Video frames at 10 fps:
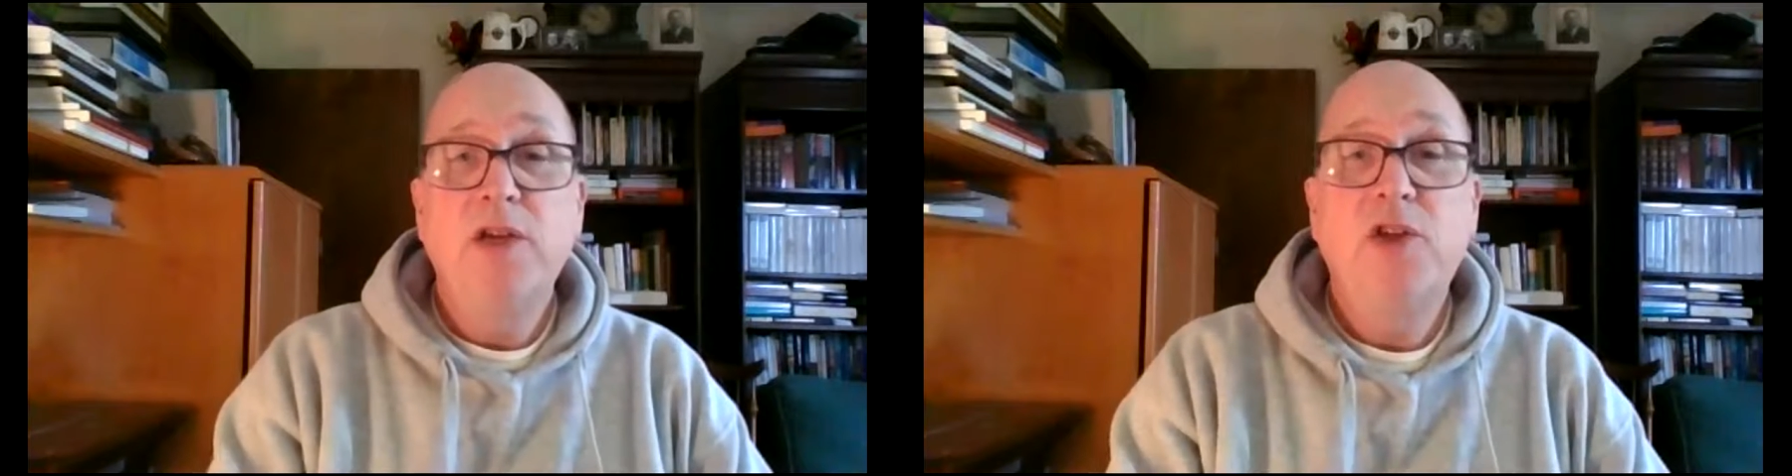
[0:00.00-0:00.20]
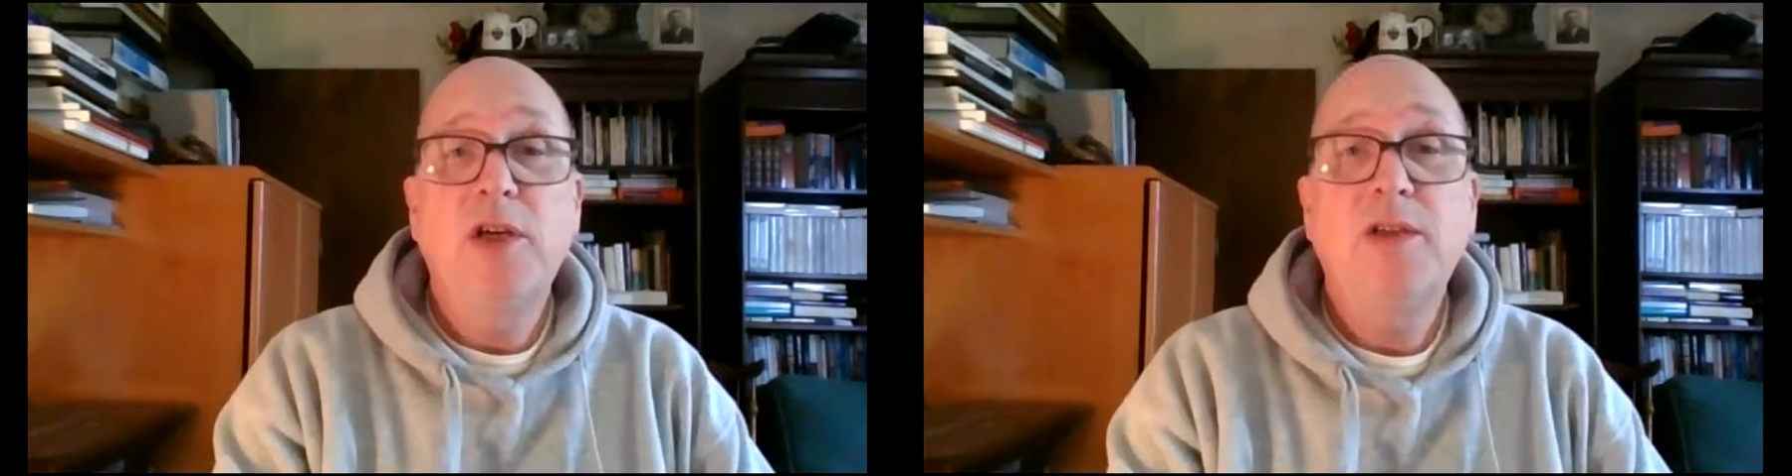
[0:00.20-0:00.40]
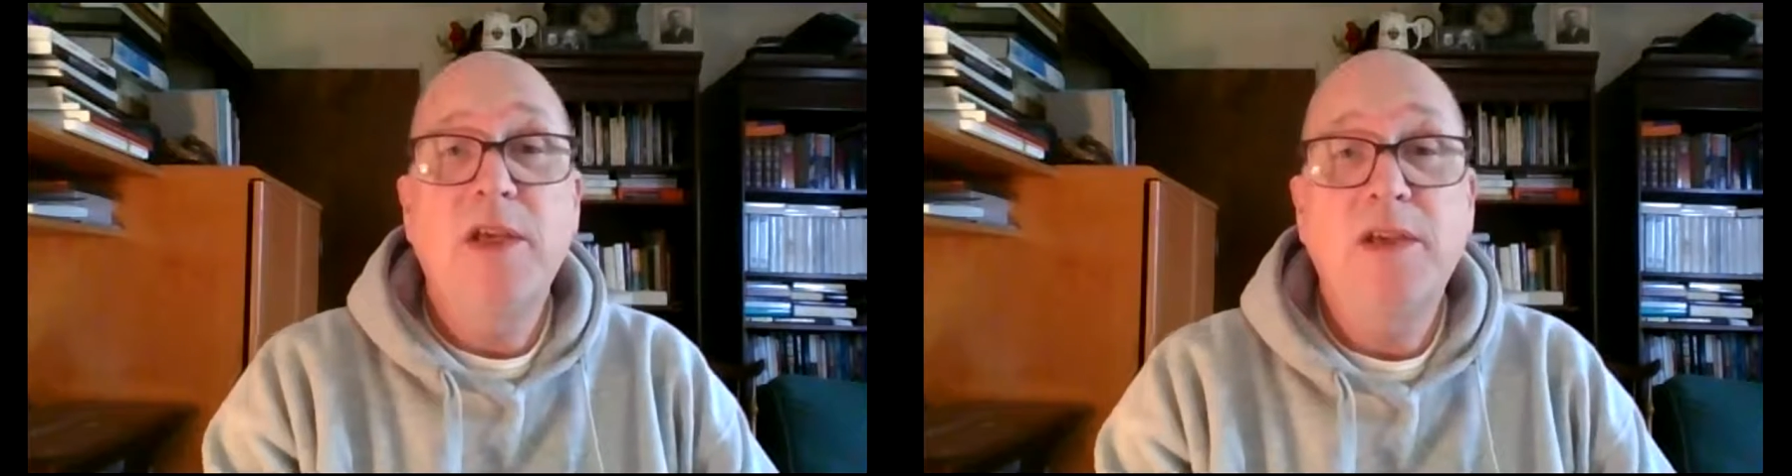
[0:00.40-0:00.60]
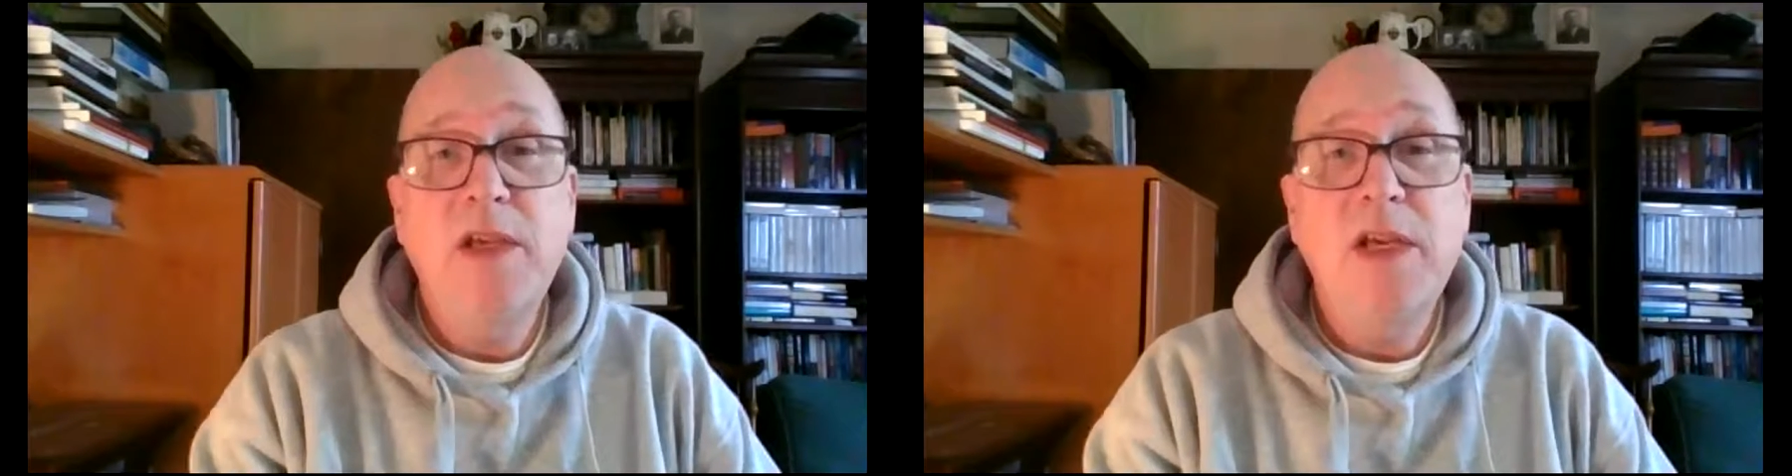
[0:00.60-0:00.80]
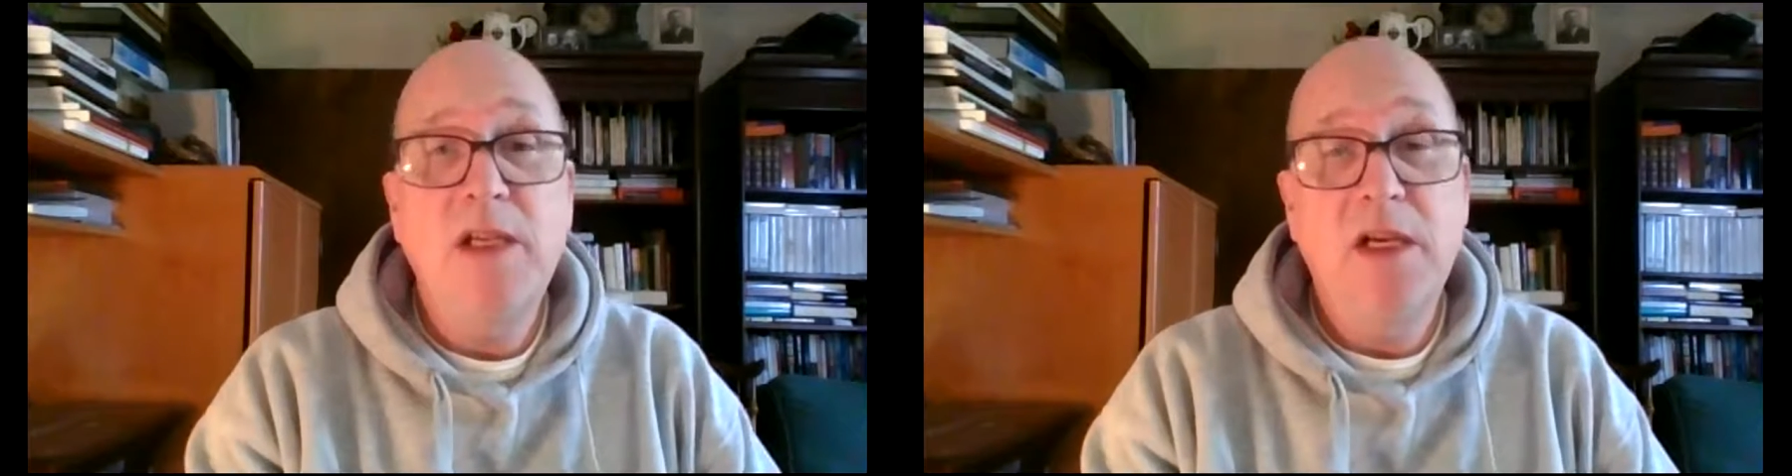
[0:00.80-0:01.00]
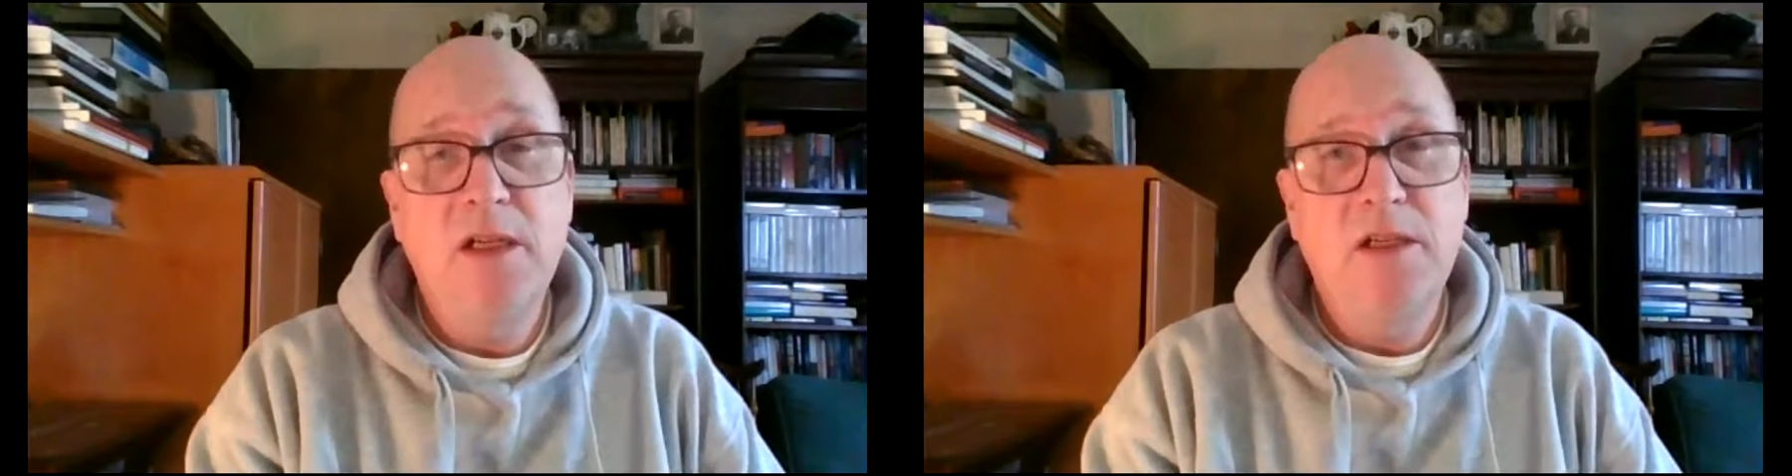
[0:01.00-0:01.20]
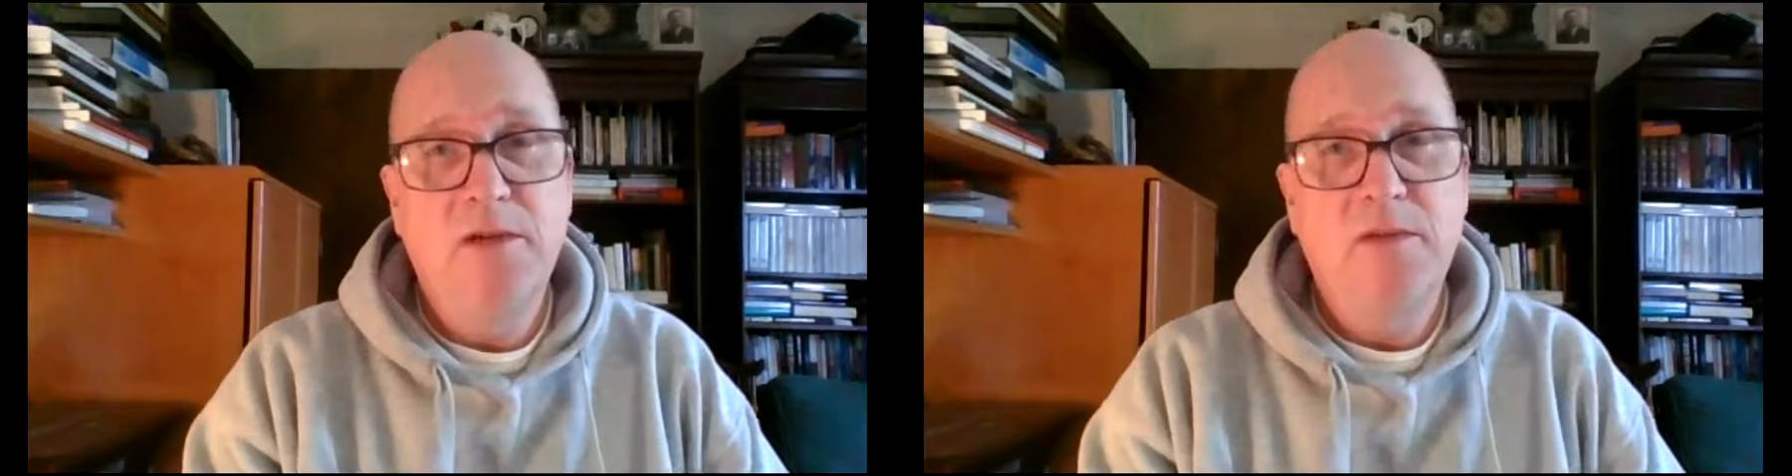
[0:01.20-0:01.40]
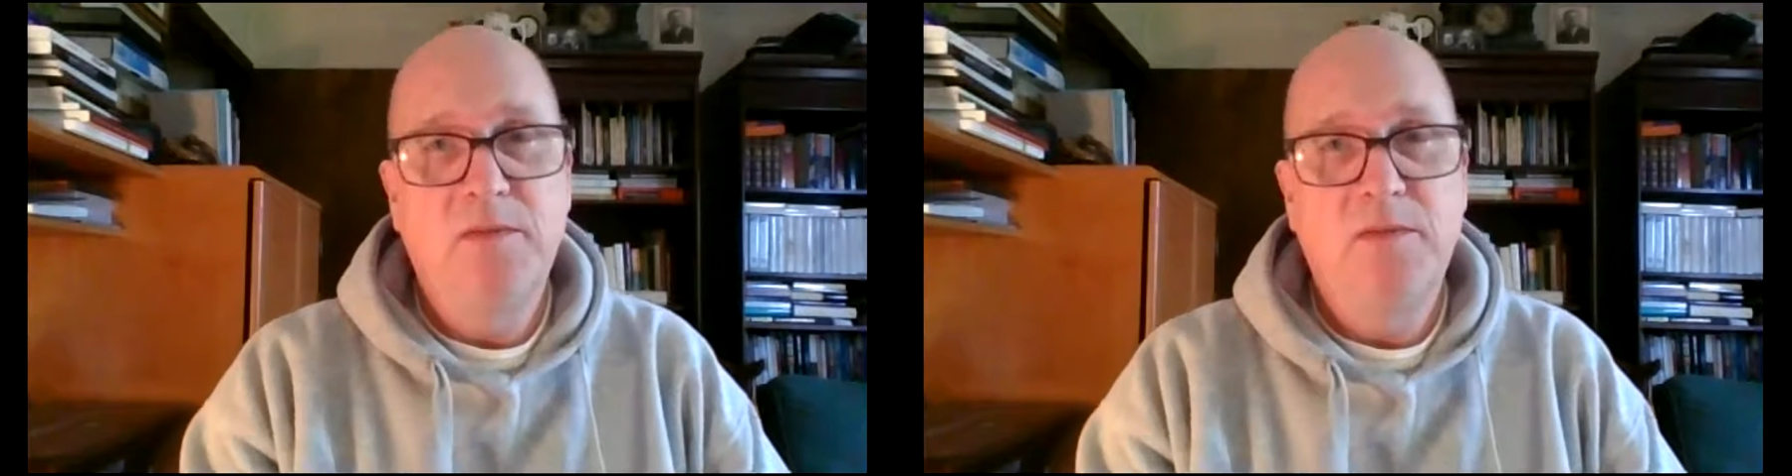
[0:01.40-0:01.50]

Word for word: just as he did.